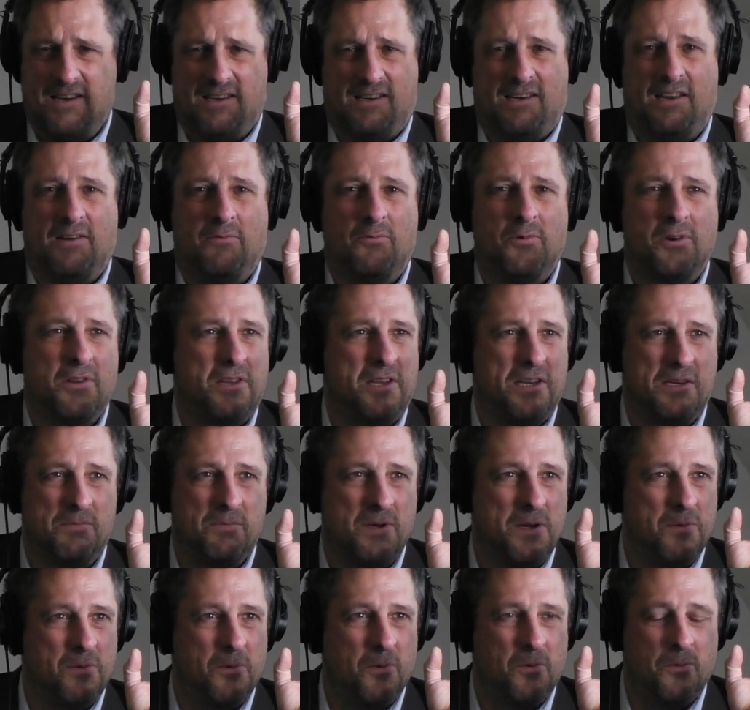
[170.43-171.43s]
It's like, what do these
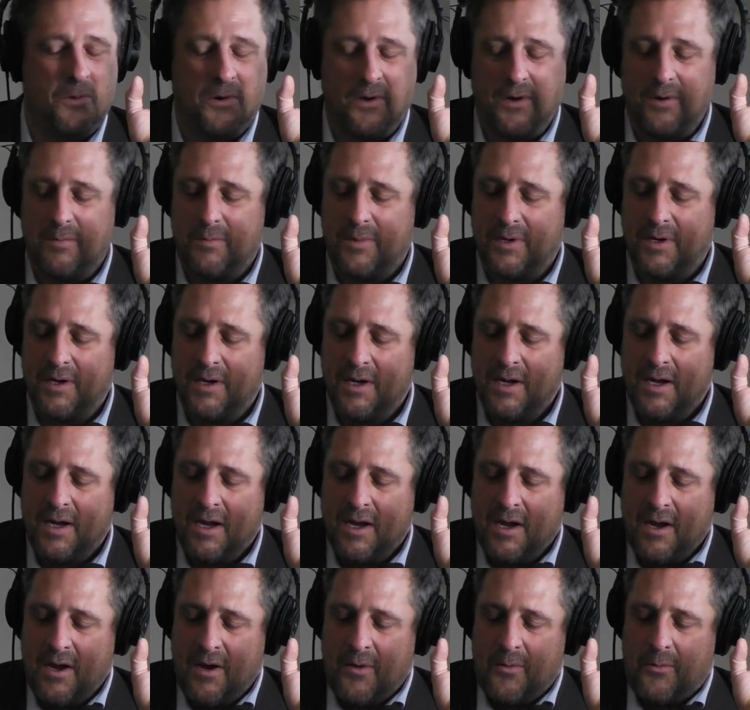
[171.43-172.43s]
people want? But
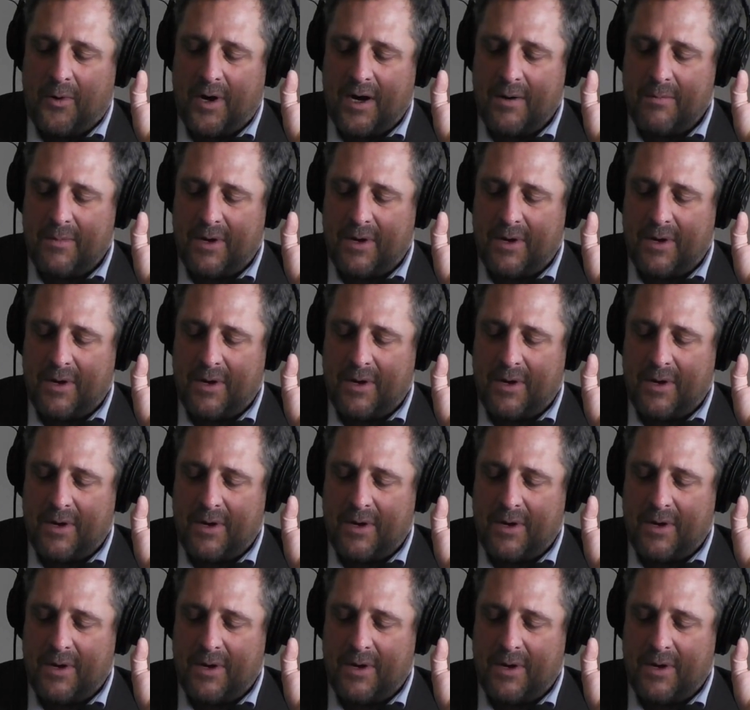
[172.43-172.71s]
one